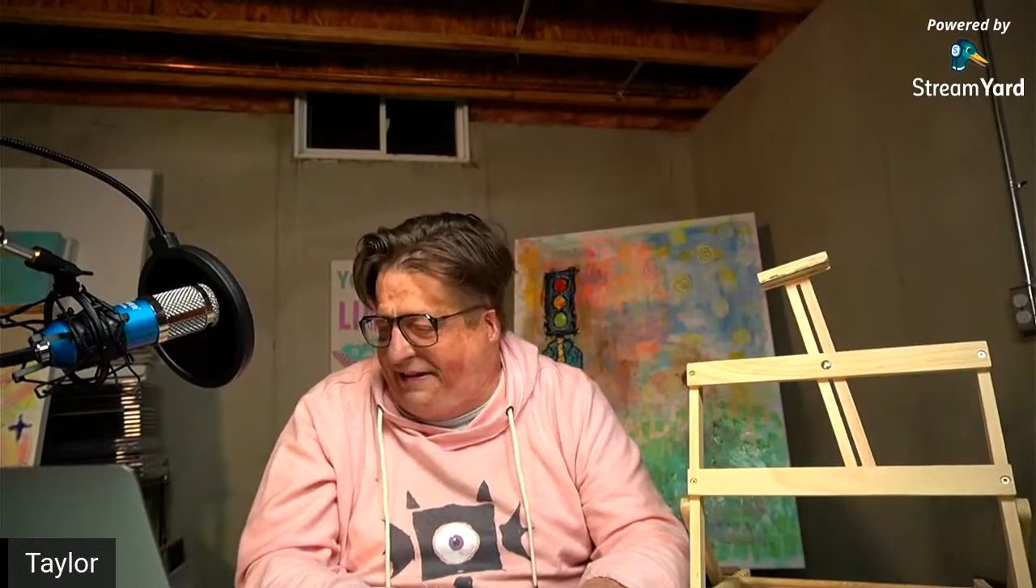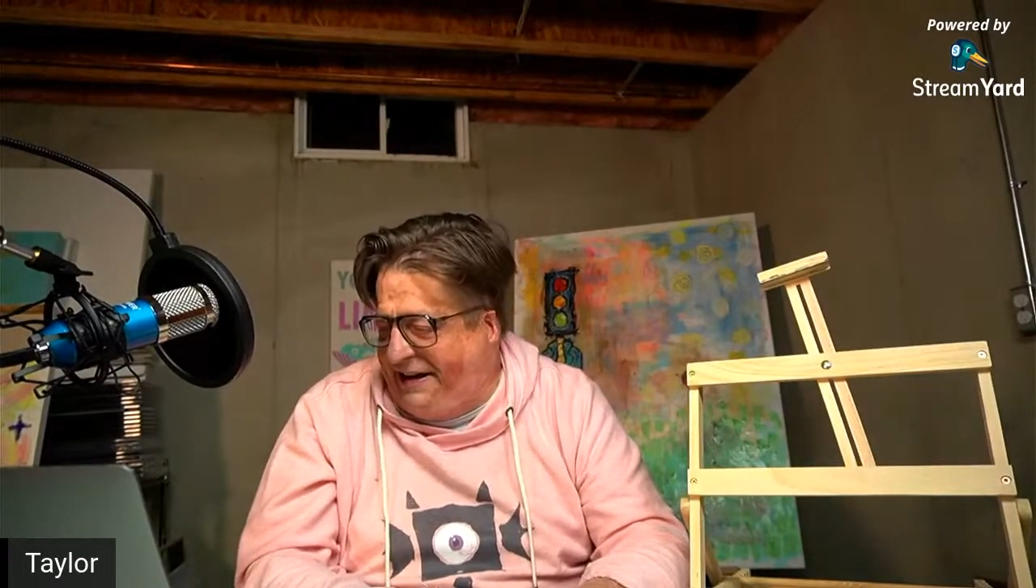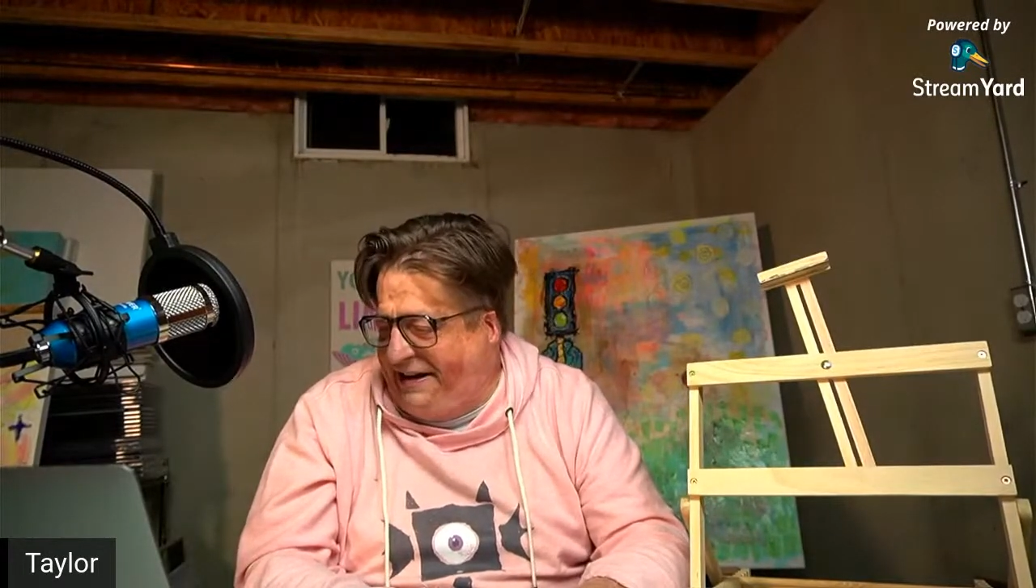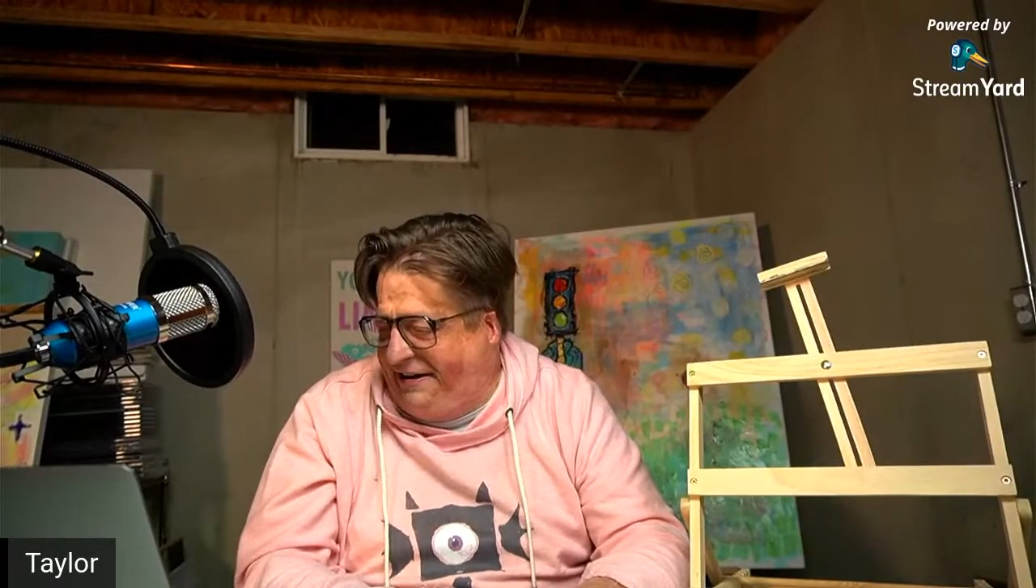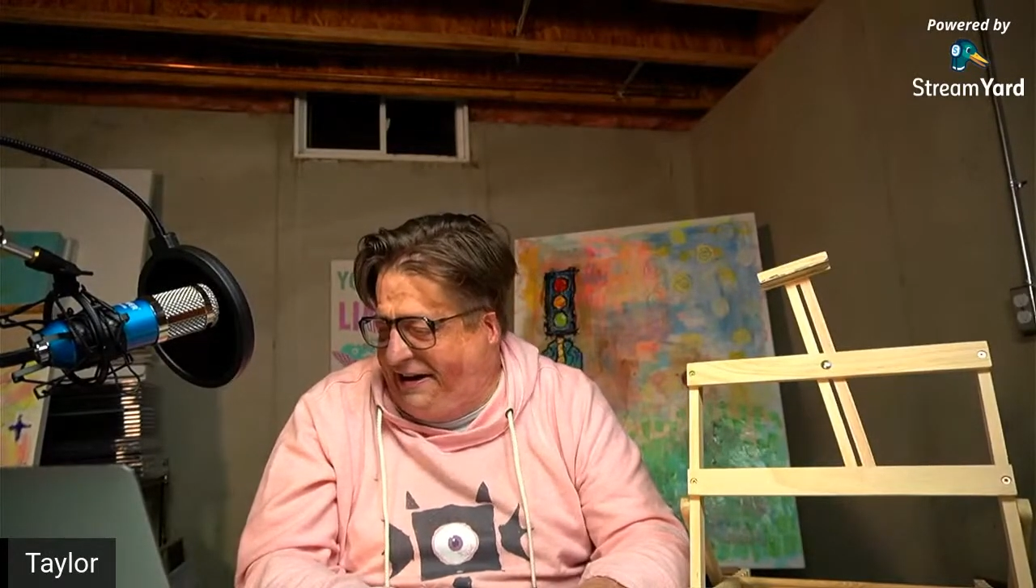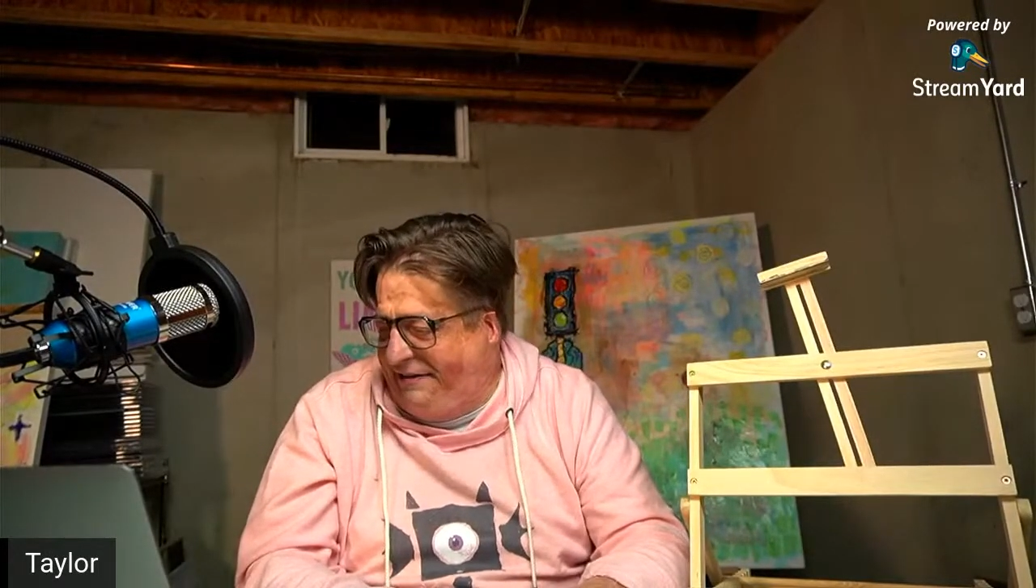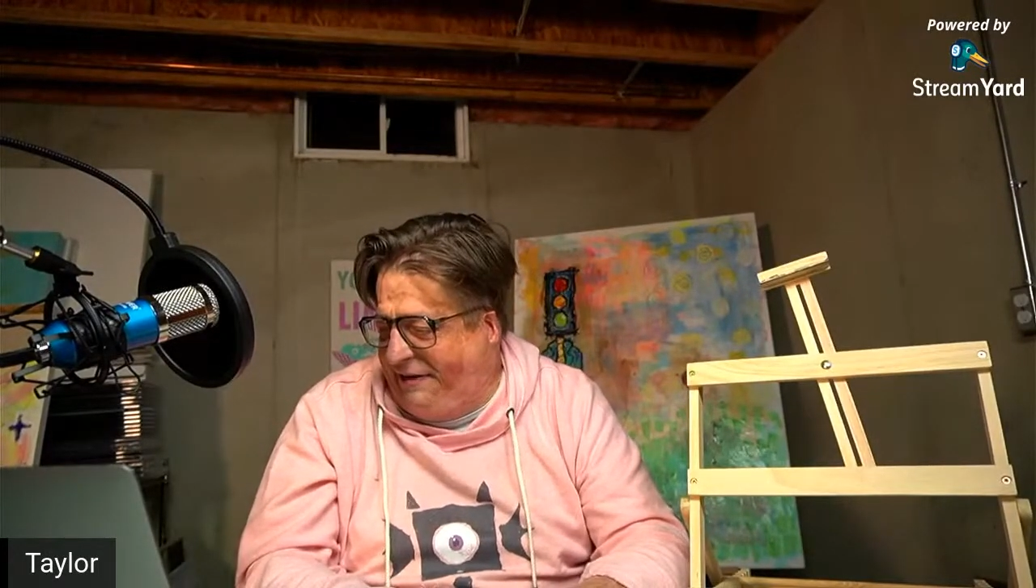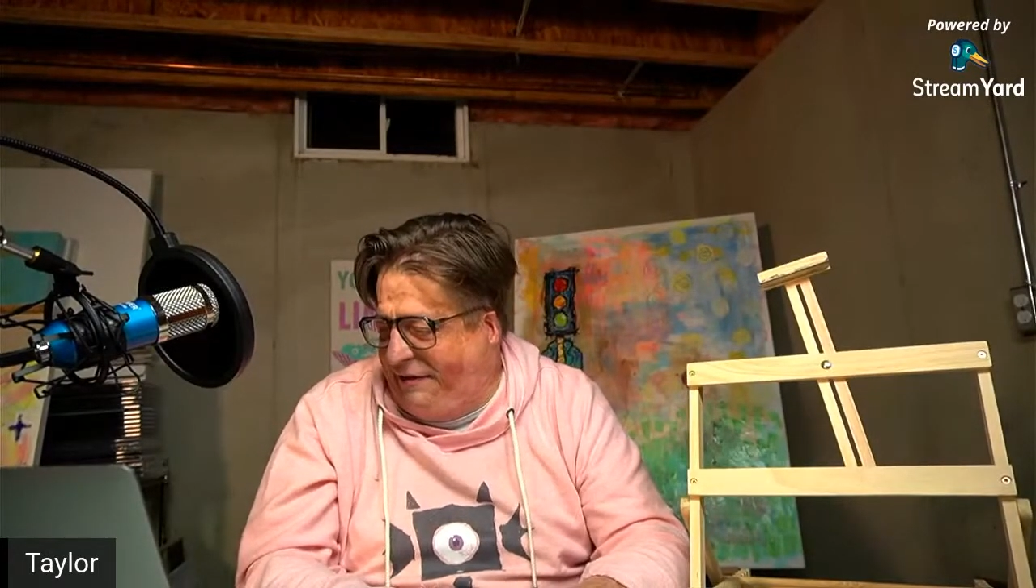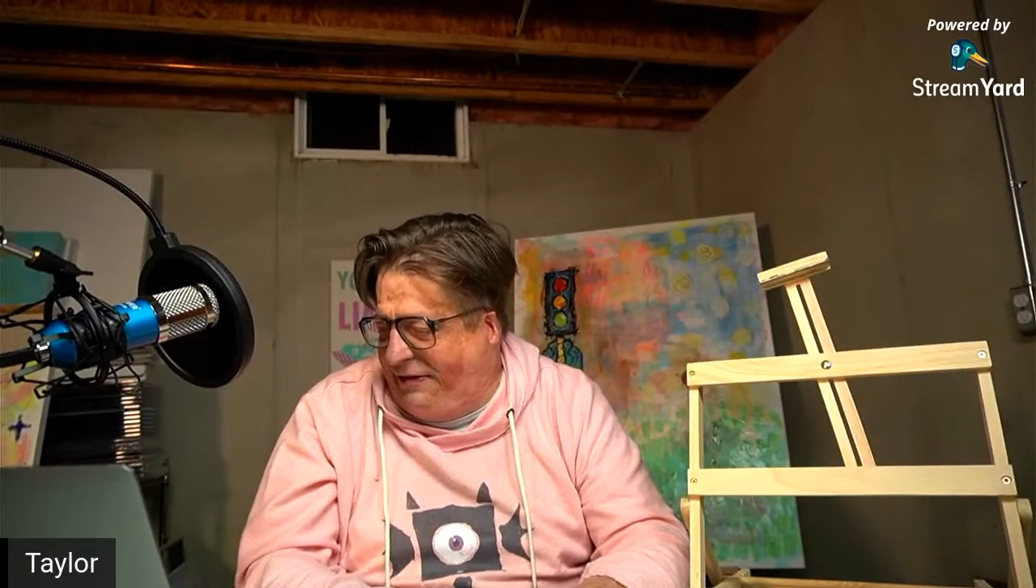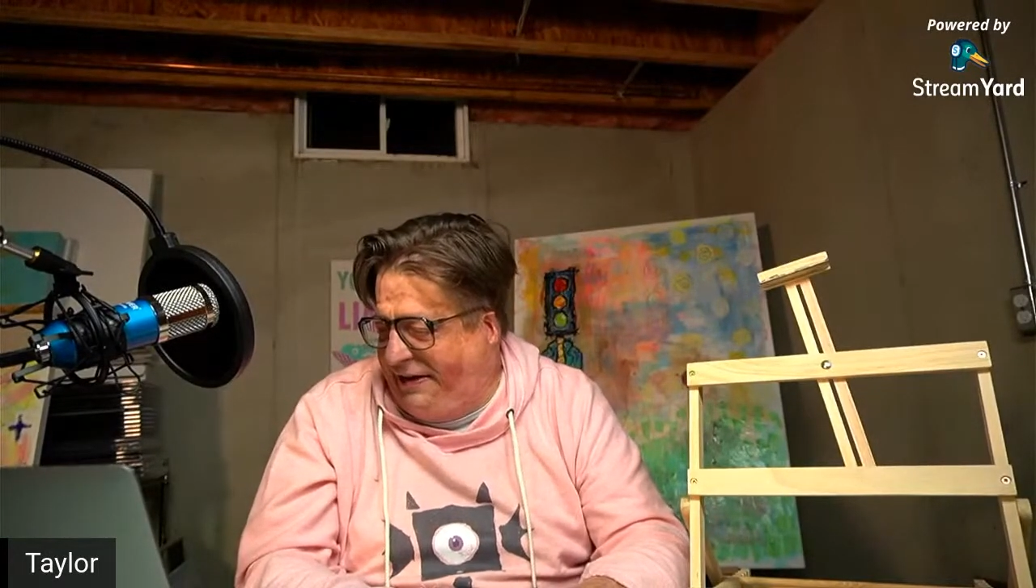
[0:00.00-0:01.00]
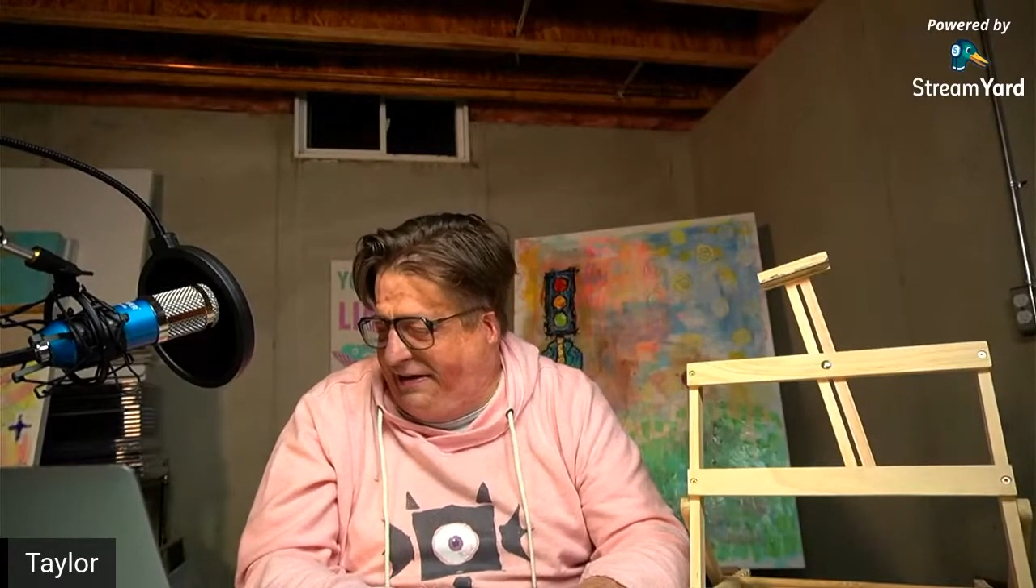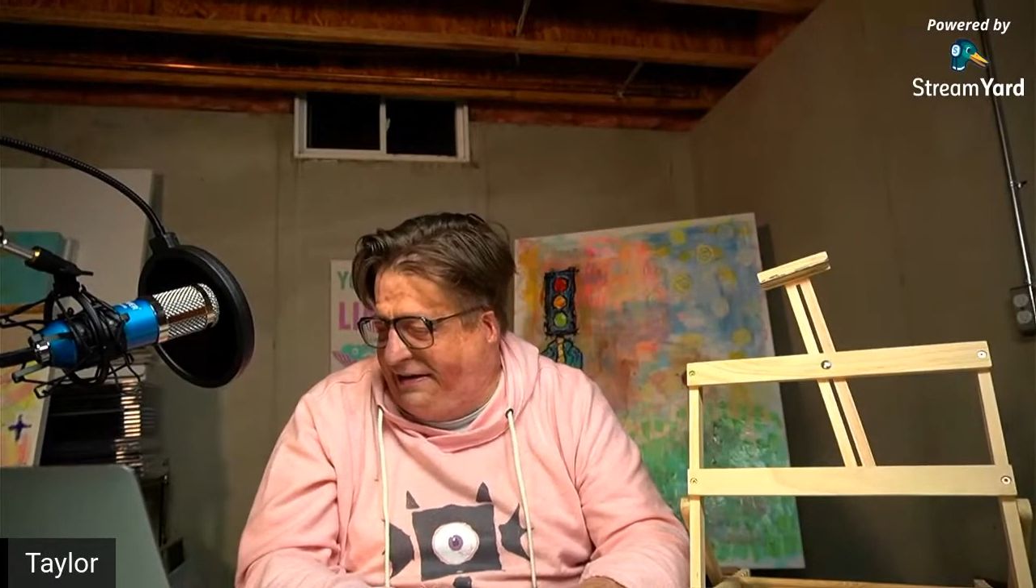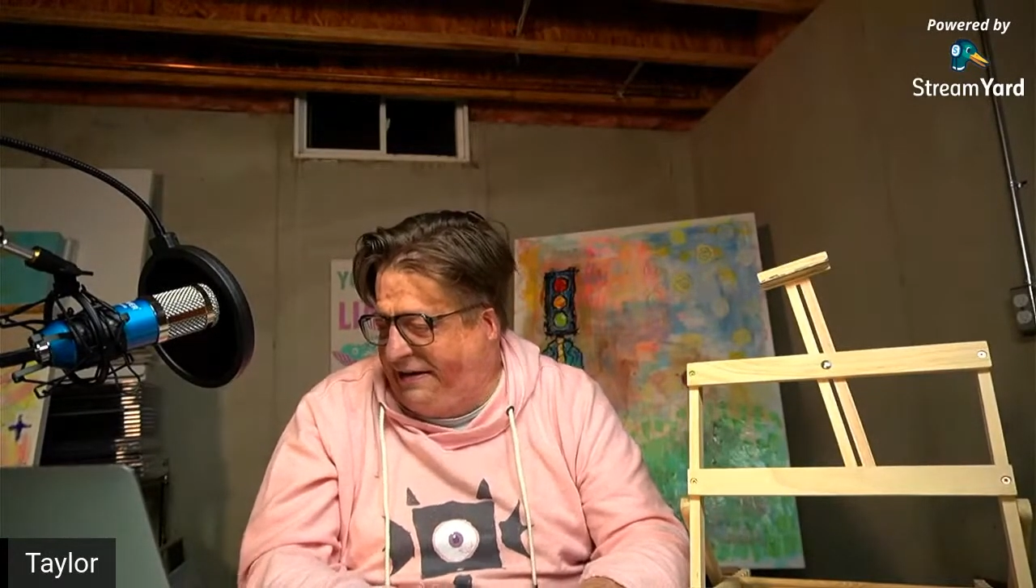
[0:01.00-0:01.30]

at the end of everything.